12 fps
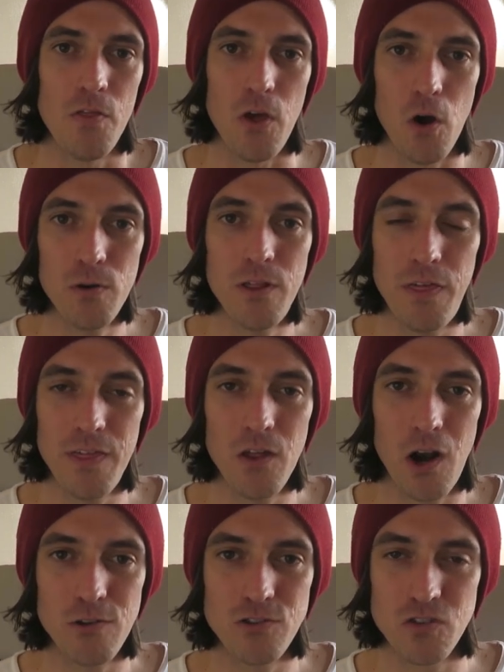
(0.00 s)
The only thing
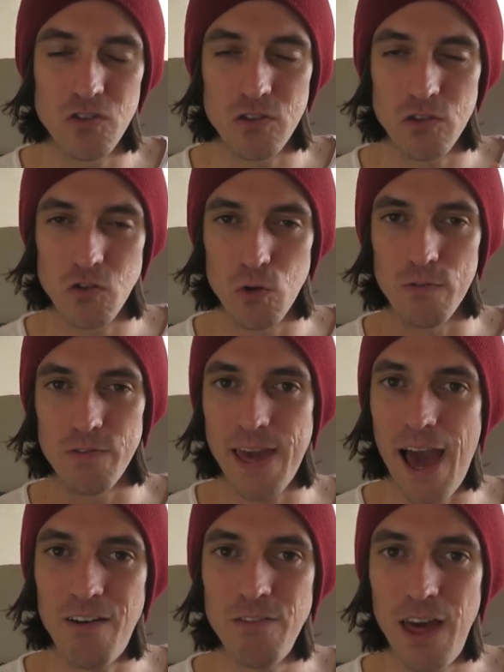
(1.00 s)
that I would sort of
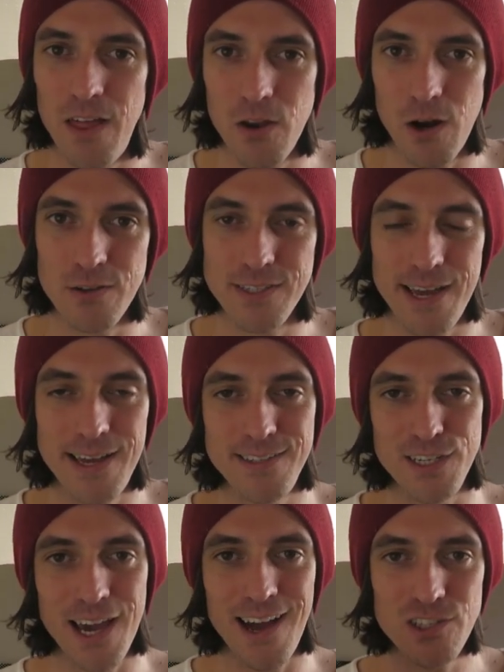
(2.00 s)
caveat that I would say
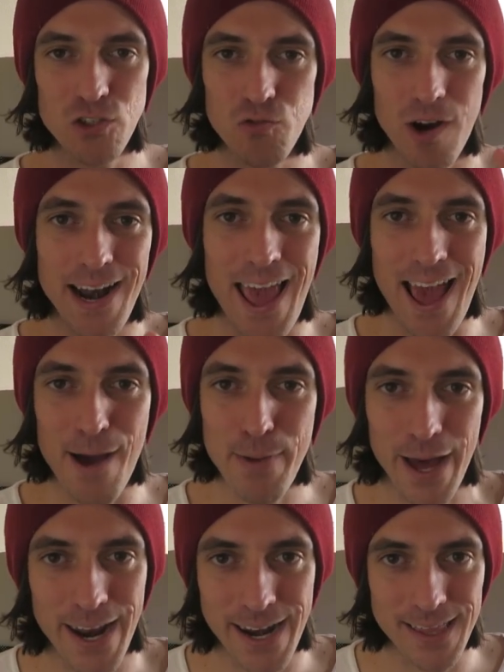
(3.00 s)
is you can't just write
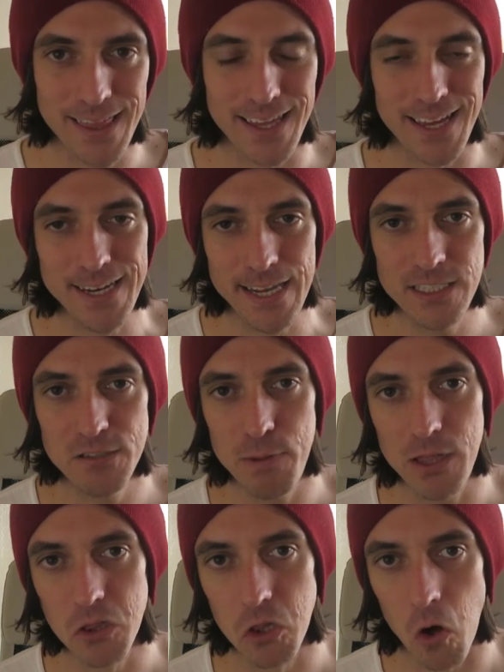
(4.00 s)
about anything. It needs to
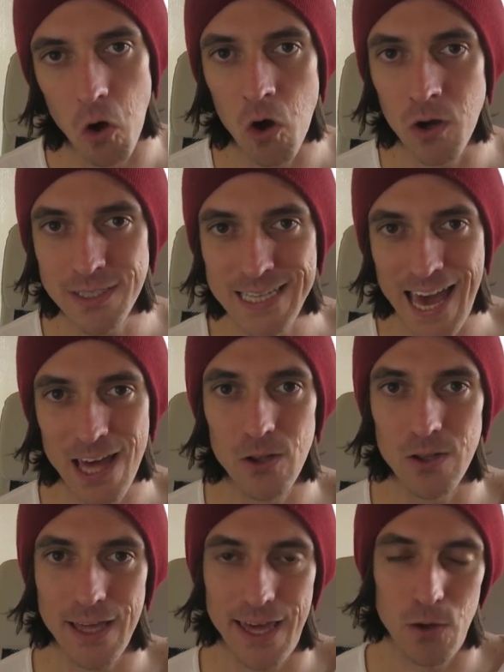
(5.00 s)
be long
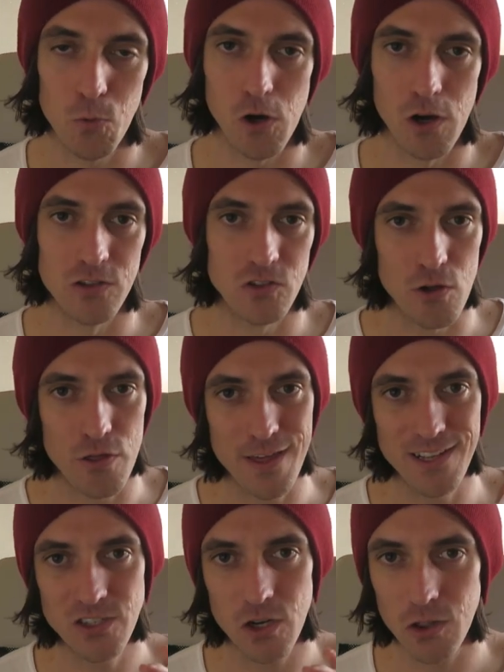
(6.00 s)
tail keywords, so
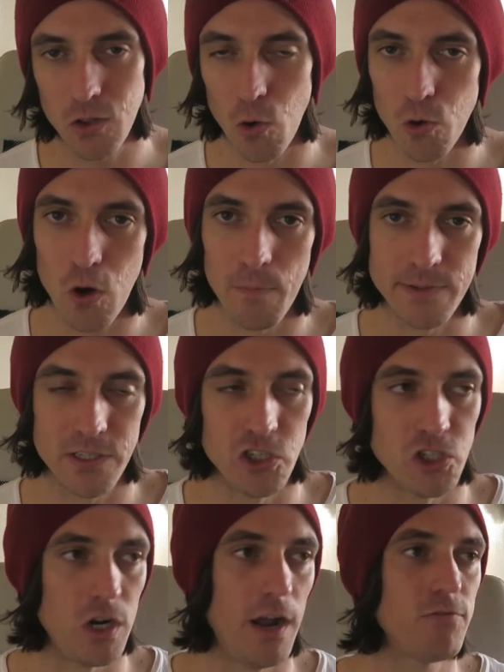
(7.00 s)
things that are low
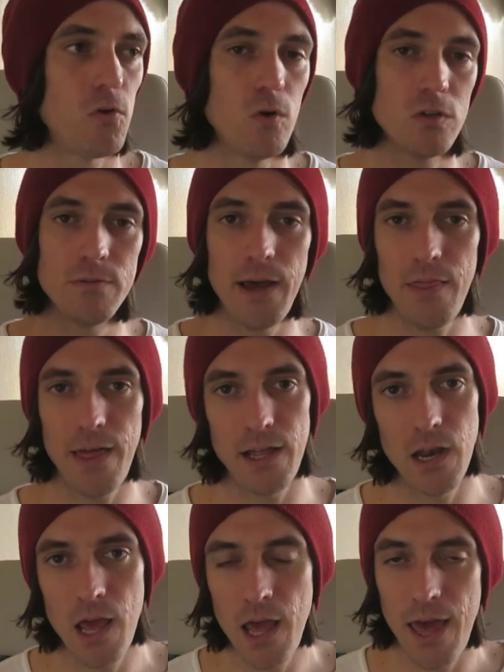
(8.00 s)
competition. And I've talked about
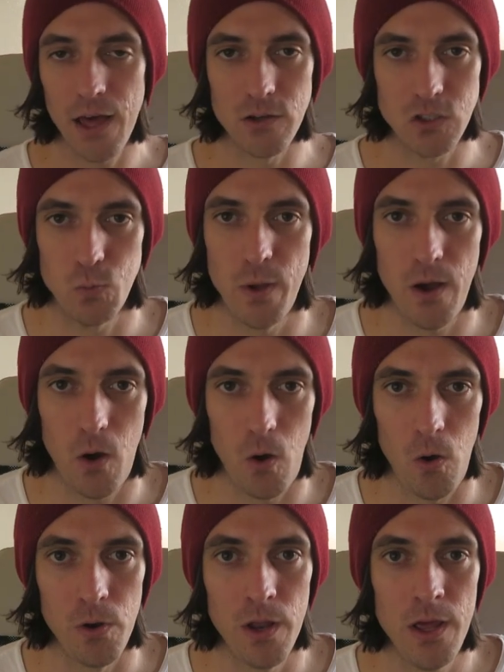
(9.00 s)
that elsewhere
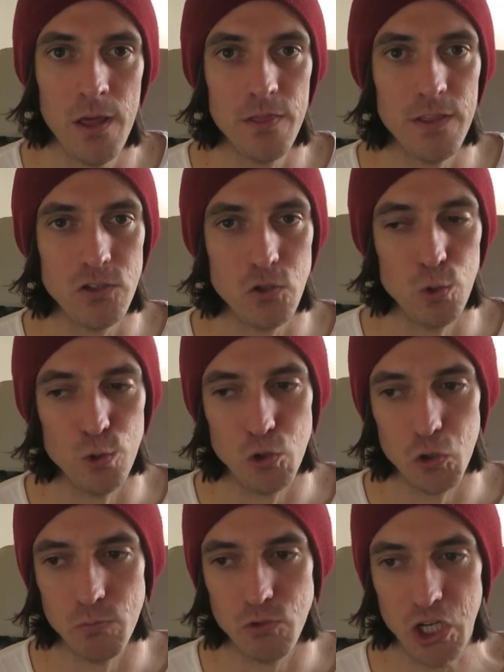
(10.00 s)
on this
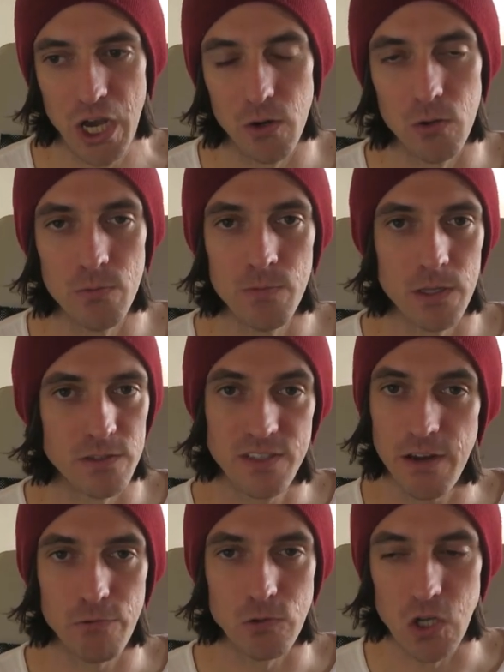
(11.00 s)
YouTube channel
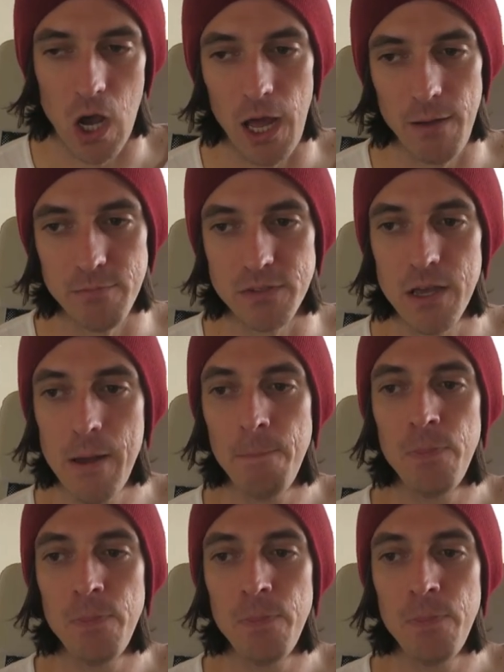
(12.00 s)
several times.